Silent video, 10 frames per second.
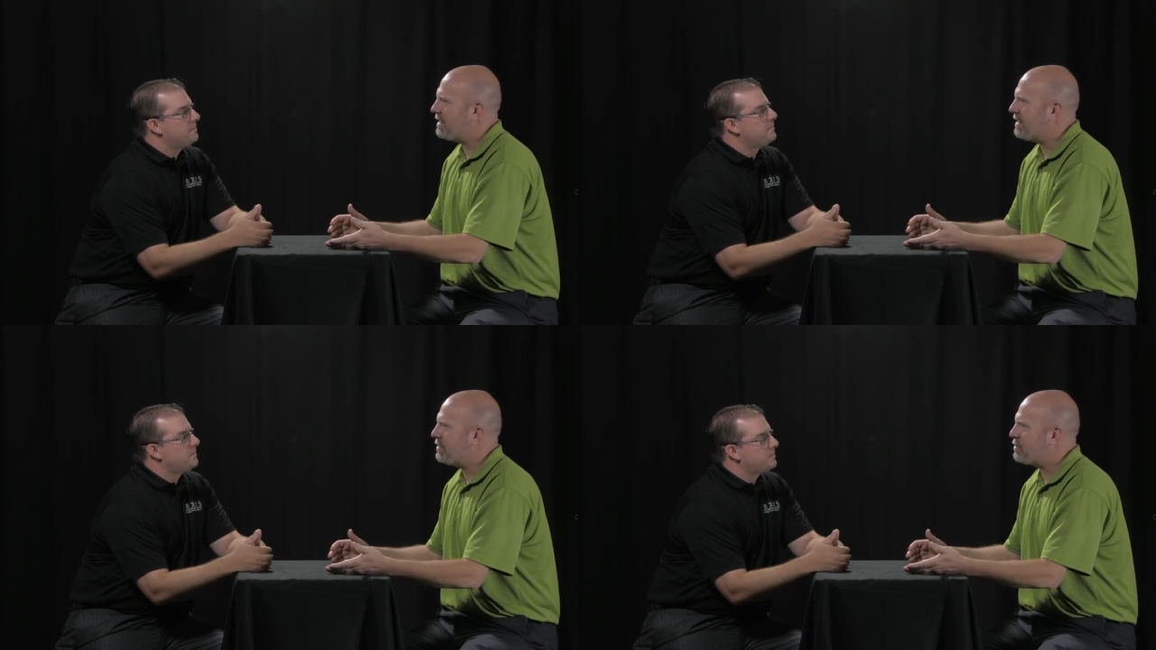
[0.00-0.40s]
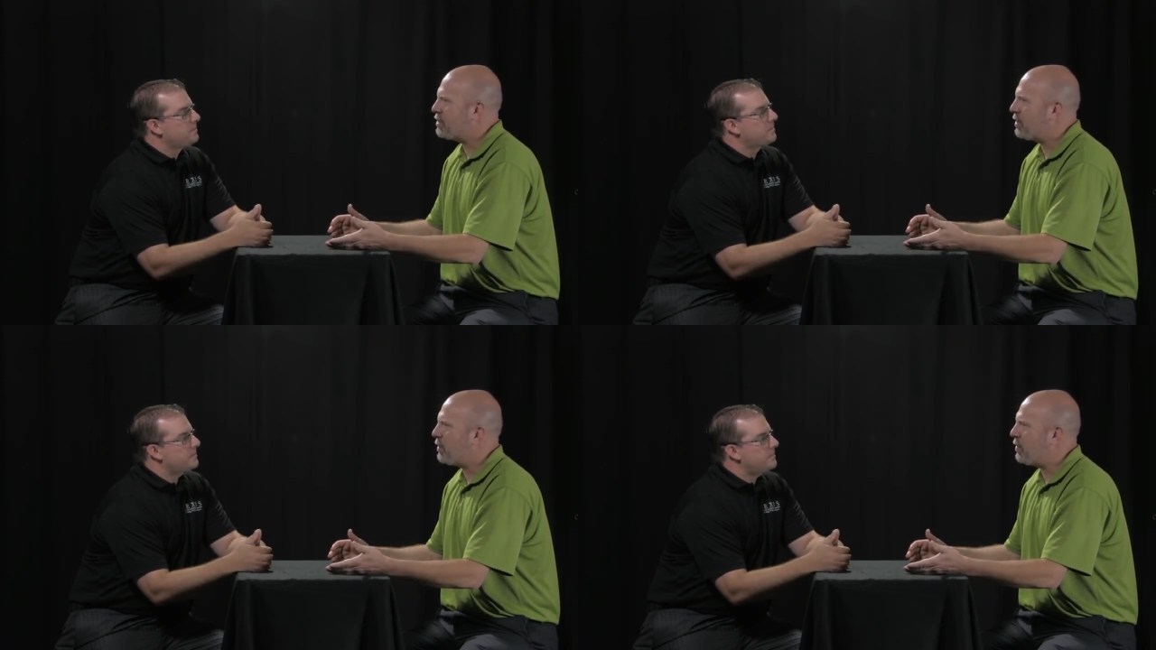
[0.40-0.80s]
Speaker 1: And
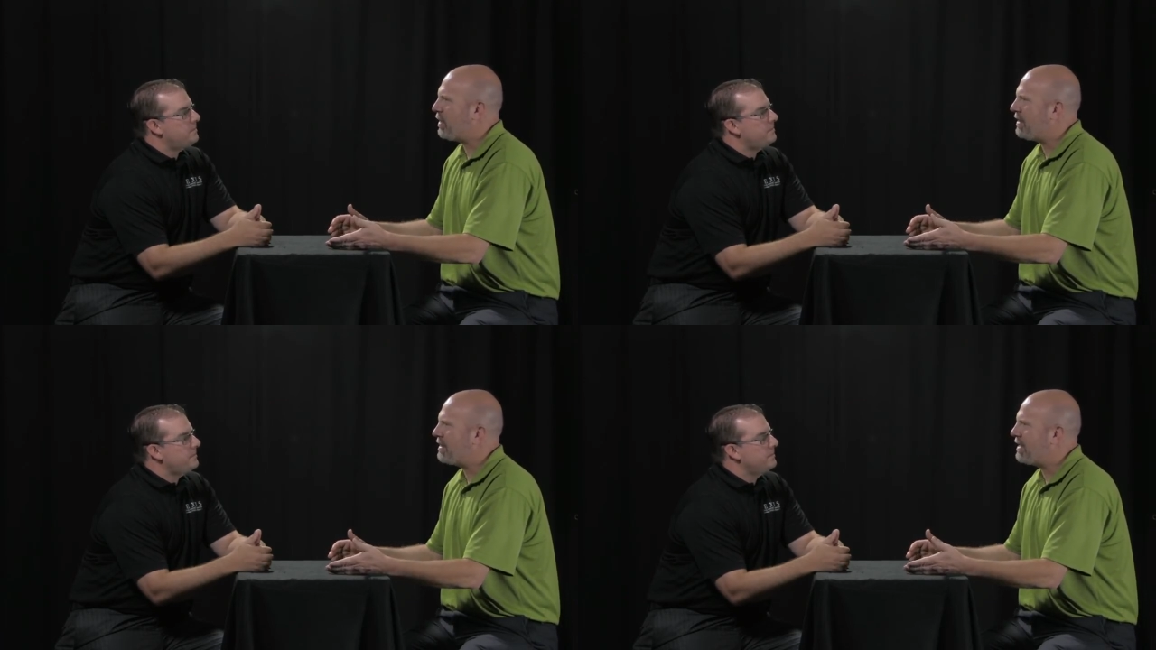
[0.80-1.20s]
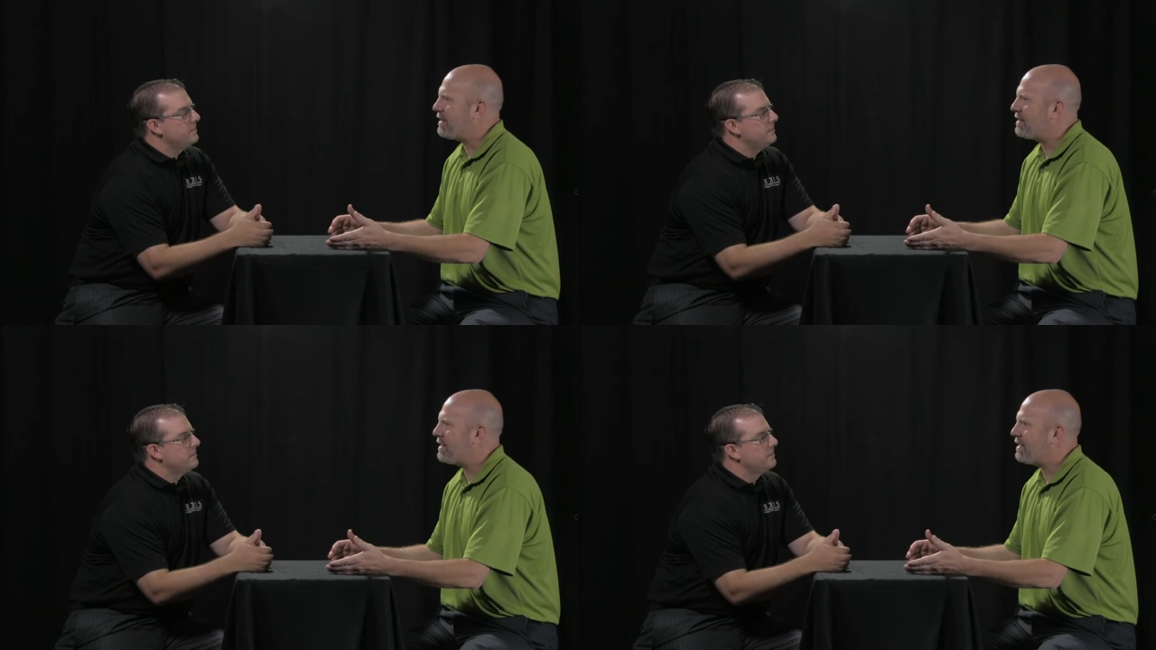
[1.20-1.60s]
so I
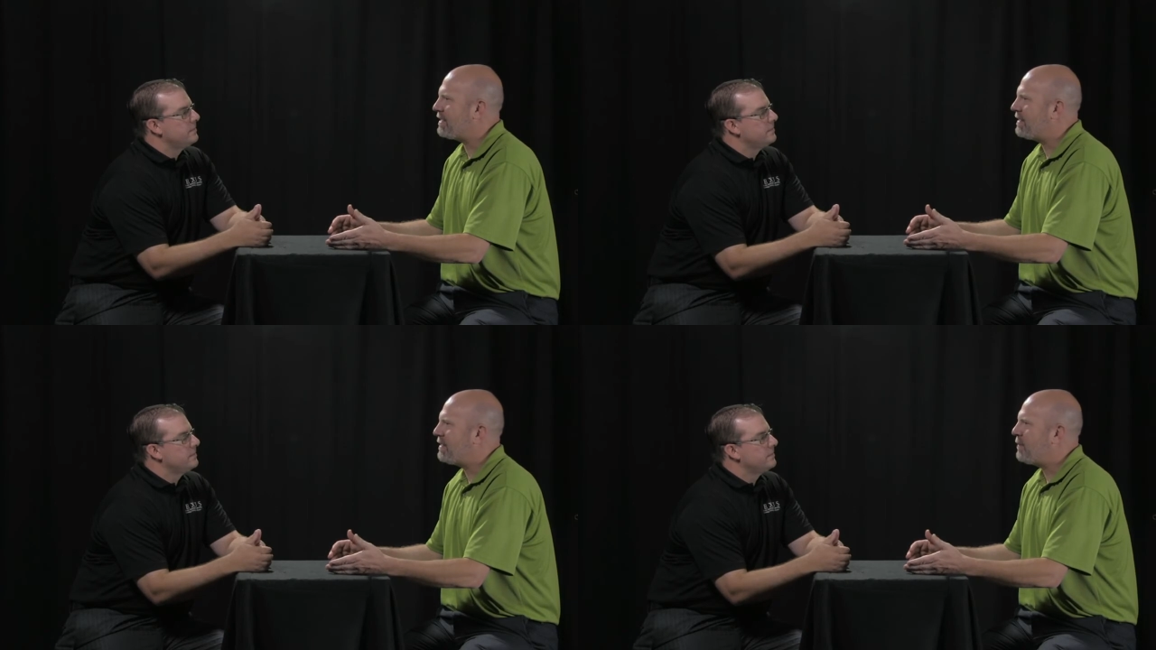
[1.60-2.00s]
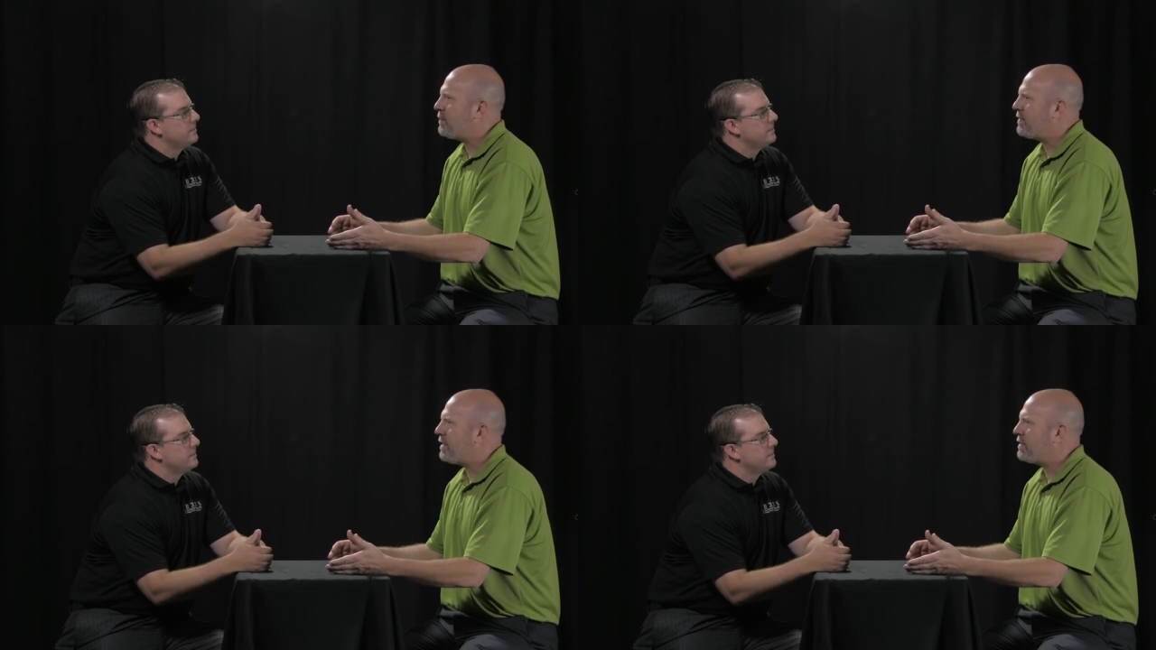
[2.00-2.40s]
think that
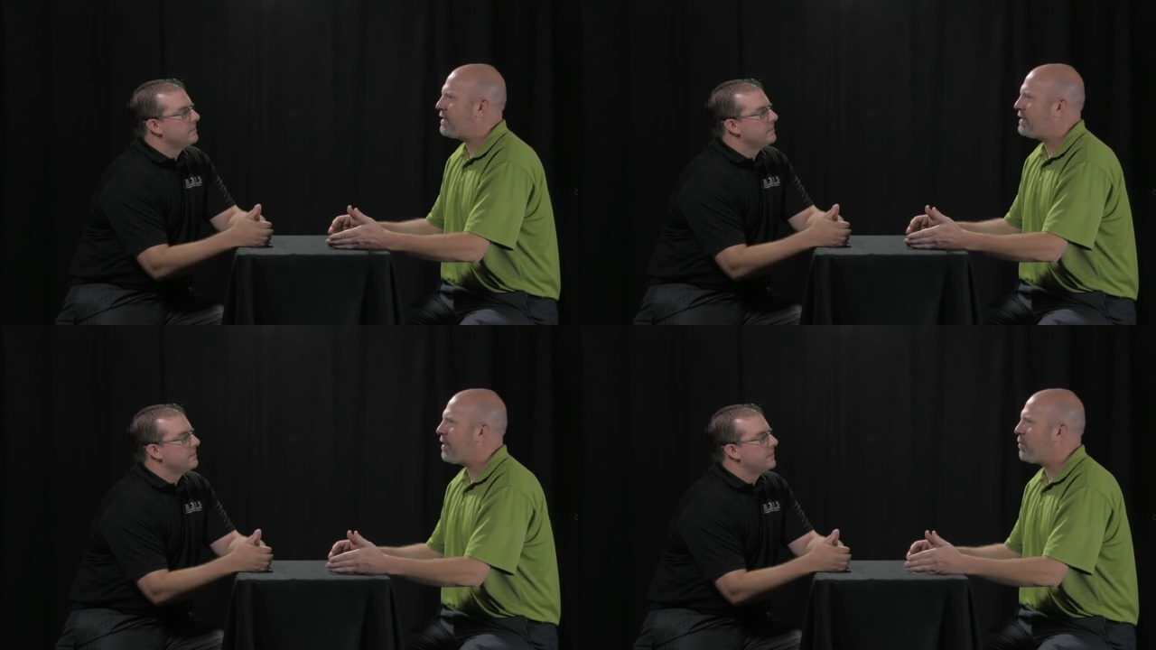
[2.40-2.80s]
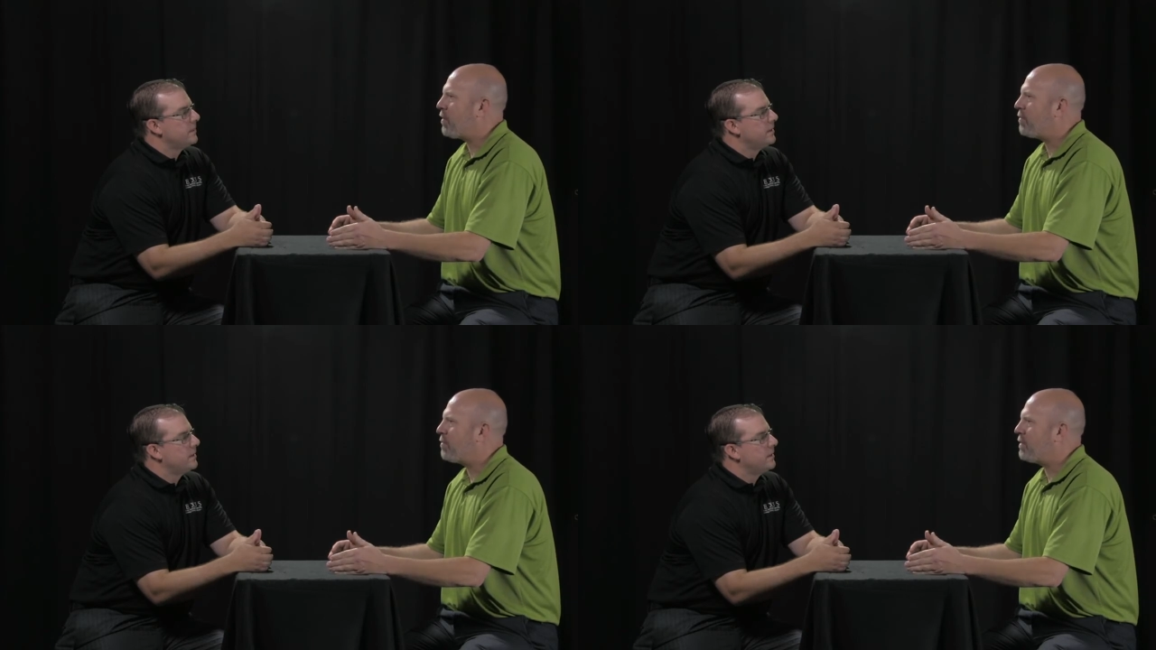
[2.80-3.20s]
I think that
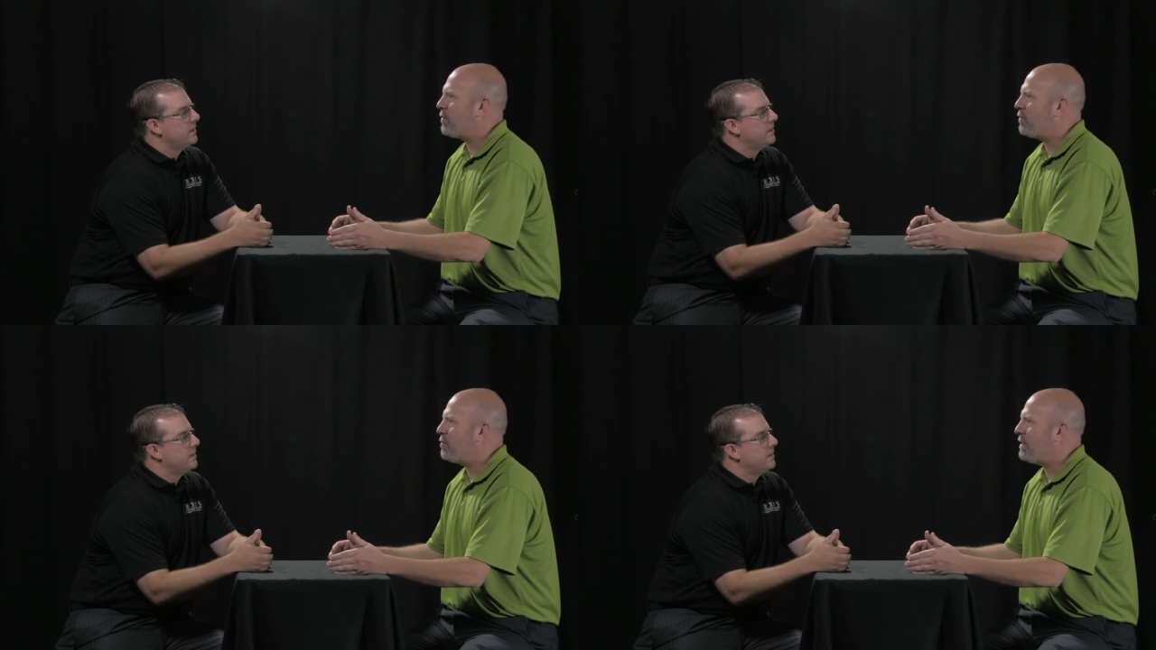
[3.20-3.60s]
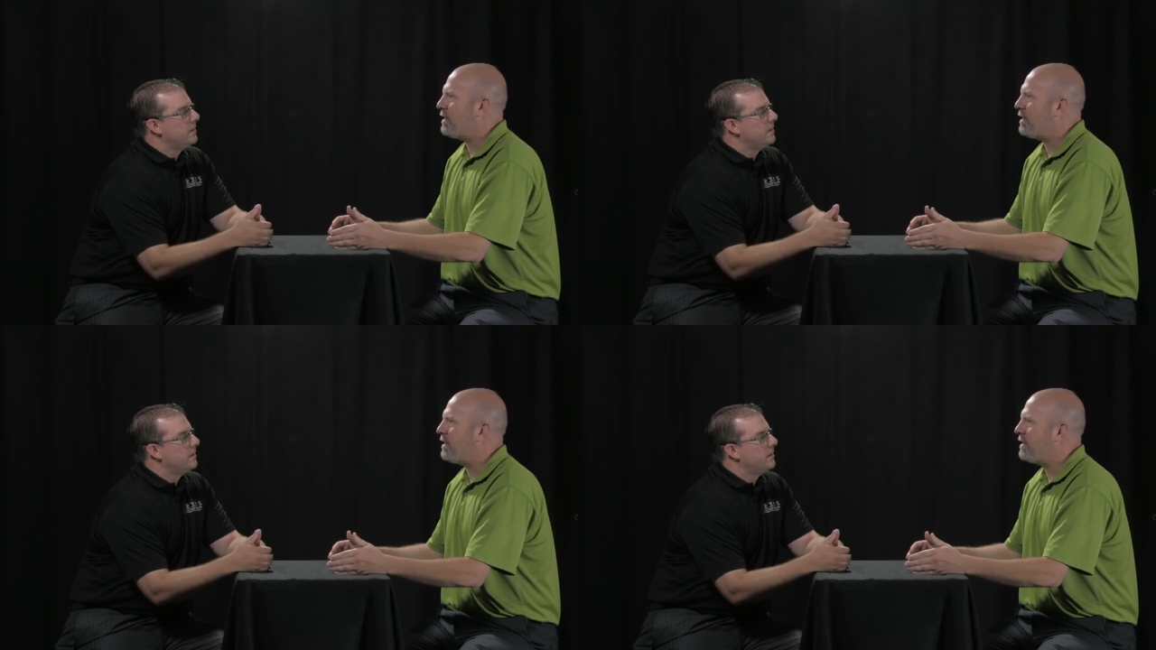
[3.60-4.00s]
probably would
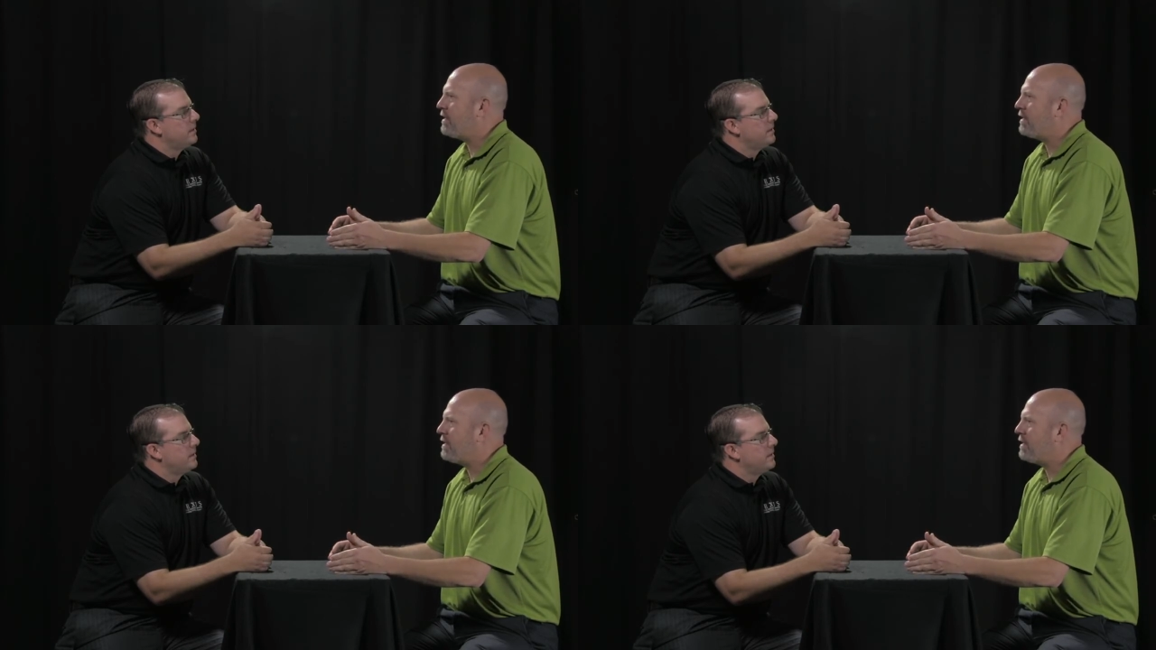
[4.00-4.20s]
be